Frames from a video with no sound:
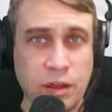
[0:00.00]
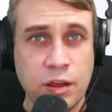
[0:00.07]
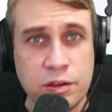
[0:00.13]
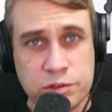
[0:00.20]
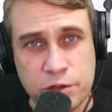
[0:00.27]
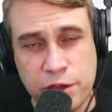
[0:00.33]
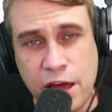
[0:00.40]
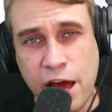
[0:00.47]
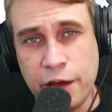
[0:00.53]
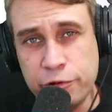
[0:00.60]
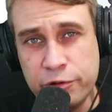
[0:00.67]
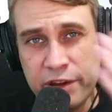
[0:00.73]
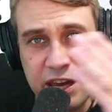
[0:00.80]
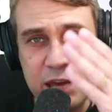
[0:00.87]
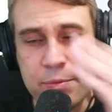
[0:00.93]
So your
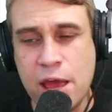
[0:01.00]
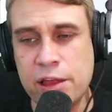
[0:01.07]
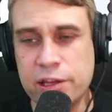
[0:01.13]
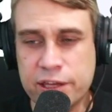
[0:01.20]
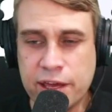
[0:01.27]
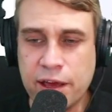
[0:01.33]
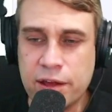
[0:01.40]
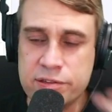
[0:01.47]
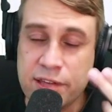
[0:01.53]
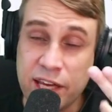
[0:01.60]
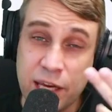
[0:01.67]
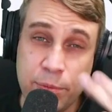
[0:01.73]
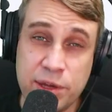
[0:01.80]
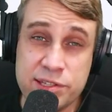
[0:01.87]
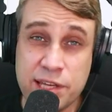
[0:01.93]
100 email accounts, they
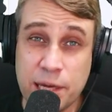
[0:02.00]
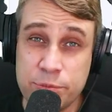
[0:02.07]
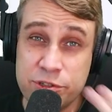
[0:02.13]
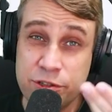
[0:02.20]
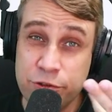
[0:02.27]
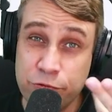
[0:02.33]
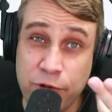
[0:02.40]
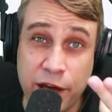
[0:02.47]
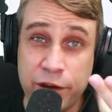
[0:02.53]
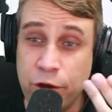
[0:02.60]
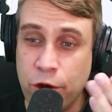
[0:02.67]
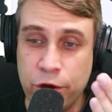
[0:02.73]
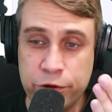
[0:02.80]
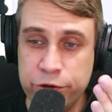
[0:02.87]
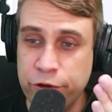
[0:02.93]
can be set up to run
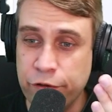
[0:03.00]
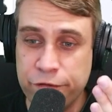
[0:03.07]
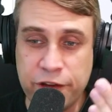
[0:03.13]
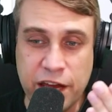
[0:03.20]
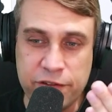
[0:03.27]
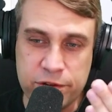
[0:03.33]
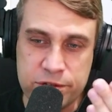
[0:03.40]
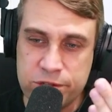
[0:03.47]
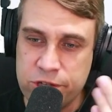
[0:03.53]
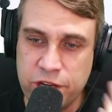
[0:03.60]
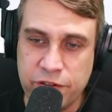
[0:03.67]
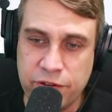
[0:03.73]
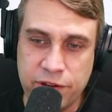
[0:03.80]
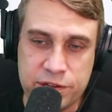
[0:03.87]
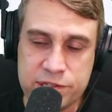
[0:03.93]
on your favorite
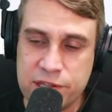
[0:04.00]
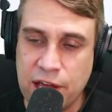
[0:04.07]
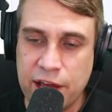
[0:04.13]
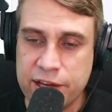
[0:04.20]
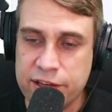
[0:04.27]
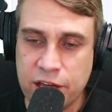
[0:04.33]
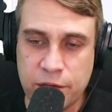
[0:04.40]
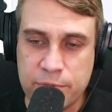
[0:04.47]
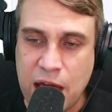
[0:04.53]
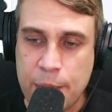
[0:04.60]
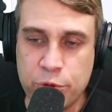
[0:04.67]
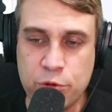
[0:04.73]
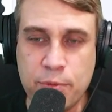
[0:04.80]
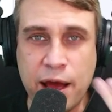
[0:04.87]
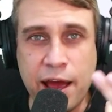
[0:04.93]
service like
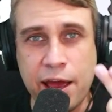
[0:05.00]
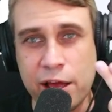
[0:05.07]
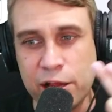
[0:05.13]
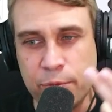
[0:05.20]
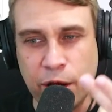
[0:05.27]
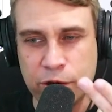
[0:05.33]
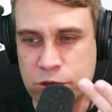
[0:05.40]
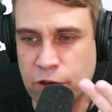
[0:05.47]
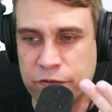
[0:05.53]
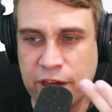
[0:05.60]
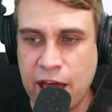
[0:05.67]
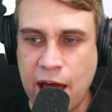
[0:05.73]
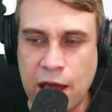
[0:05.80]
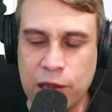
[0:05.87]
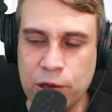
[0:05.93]
Apple Mail, Microsoft
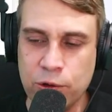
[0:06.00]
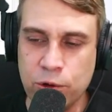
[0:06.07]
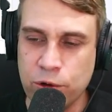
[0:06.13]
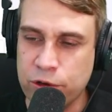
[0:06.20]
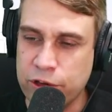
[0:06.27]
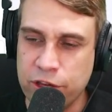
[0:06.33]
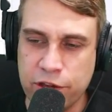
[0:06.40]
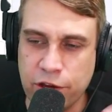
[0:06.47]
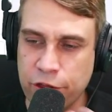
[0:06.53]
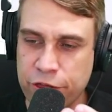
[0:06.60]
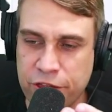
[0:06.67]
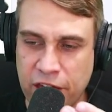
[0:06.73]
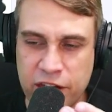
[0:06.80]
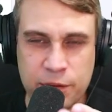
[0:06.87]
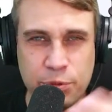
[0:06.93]
Outlook. You got
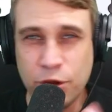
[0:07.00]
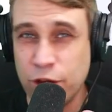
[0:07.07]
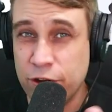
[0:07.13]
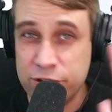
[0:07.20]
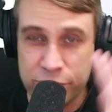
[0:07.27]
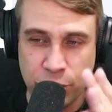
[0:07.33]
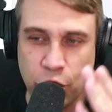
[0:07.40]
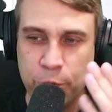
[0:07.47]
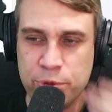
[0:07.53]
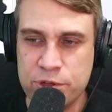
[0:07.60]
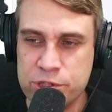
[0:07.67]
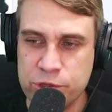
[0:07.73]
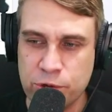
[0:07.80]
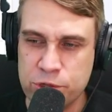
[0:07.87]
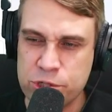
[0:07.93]
Thunderbird as your open
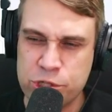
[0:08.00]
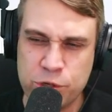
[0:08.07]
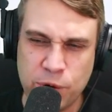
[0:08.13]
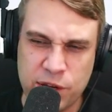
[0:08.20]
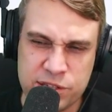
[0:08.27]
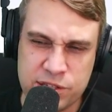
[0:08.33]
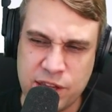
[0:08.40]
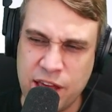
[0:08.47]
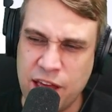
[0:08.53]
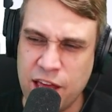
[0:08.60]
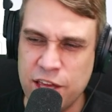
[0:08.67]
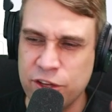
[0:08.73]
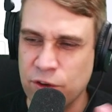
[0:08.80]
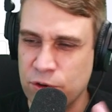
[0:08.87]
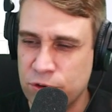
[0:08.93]
source choice there.
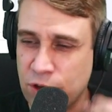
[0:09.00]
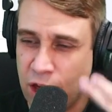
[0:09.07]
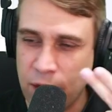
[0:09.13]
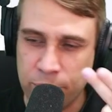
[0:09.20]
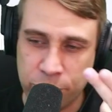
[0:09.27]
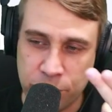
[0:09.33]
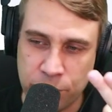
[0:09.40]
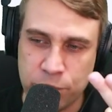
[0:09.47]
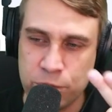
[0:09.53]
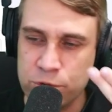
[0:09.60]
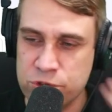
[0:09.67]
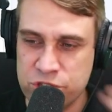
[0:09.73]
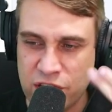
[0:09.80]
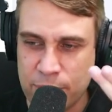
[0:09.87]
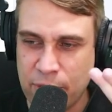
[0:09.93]
You got
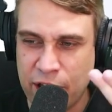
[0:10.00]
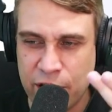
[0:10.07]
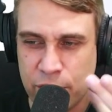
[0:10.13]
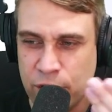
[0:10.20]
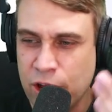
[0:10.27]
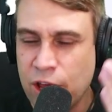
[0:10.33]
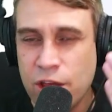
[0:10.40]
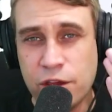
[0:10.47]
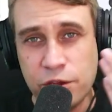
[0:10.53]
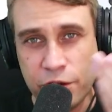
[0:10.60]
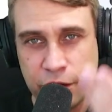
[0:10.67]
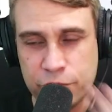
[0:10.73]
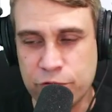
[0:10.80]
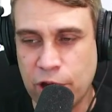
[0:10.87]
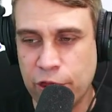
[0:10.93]
Google's Gmail. You
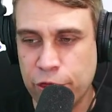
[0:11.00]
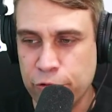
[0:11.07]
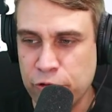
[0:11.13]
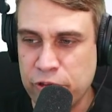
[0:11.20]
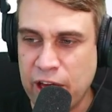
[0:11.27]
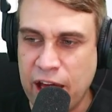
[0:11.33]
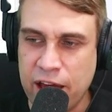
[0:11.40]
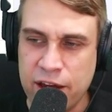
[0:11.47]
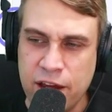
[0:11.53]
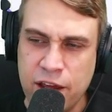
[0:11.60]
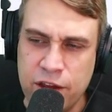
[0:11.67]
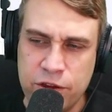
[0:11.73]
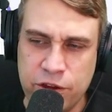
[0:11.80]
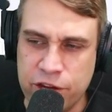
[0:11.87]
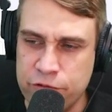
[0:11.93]
can run through that.
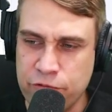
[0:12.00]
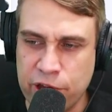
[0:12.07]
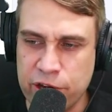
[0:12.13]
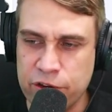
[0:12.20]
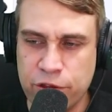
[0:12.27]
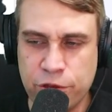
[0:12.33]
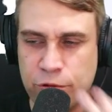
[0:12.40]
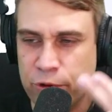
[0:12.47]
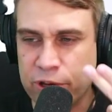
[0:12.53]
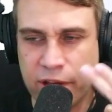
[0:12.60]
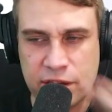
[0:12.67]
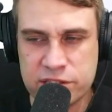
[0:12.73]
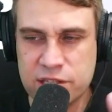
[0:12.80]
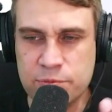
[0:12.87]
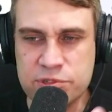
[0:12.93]
You can run it through a
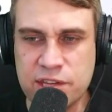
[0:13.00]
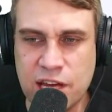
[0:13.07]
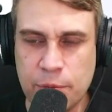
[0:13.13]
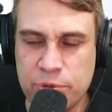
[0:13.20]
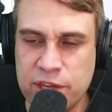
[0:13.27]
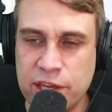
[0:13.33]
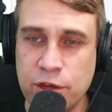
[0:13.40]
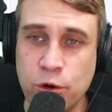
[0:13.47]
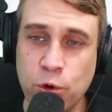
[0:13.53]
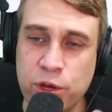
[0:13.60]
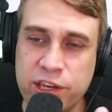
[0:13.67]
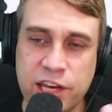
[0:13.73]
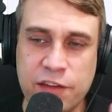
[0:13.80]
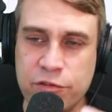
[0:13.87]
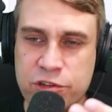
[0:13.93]
custom setup here, or you
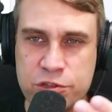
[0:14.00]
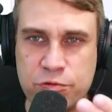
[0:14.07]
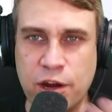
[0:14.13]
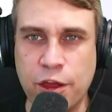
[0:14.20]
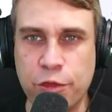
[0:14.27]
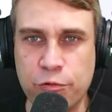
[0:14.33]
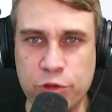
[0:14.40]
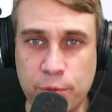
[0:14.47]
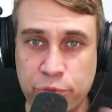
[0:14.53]
can even just run it through the